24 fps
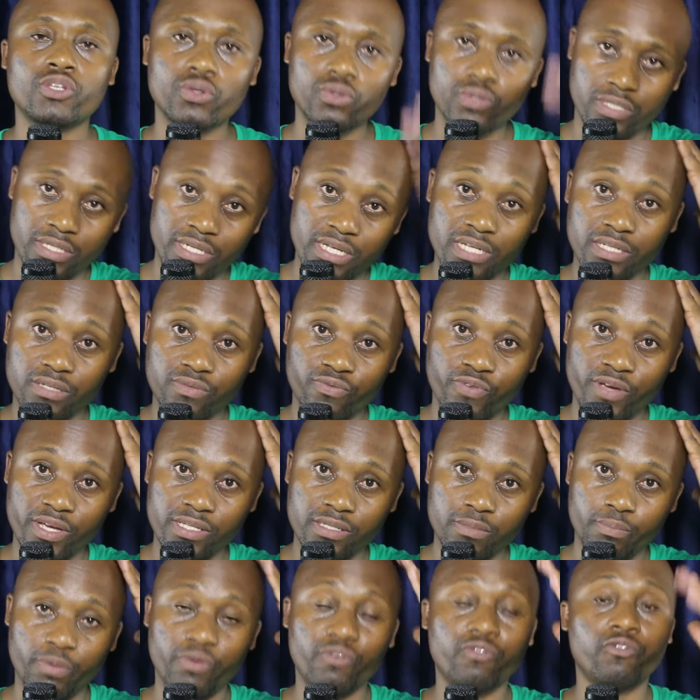use this
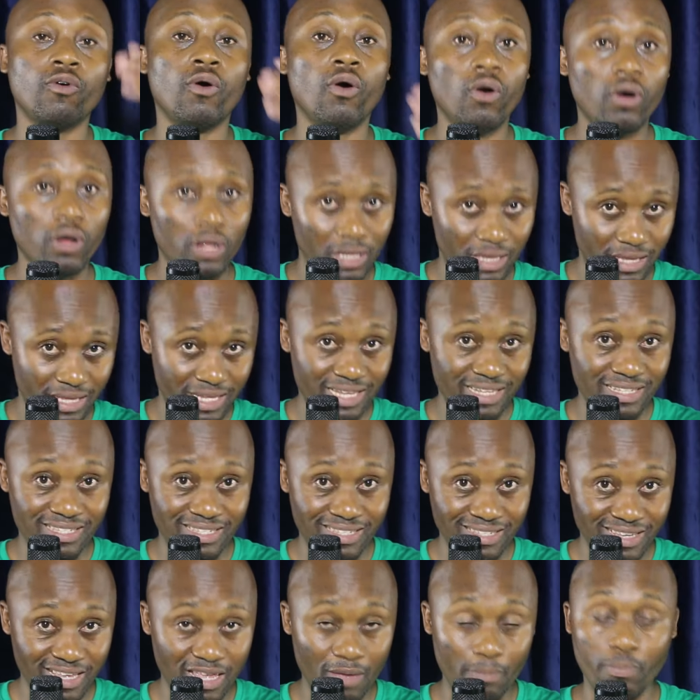first before
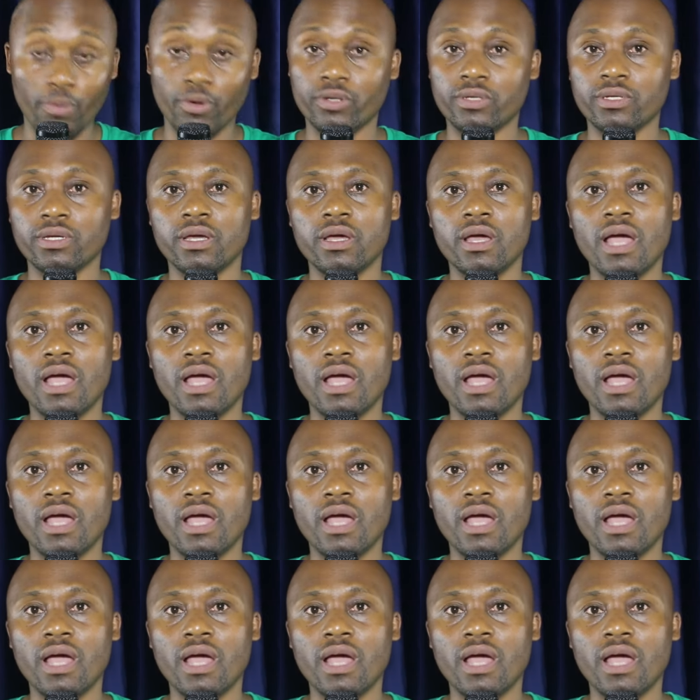this keyboard.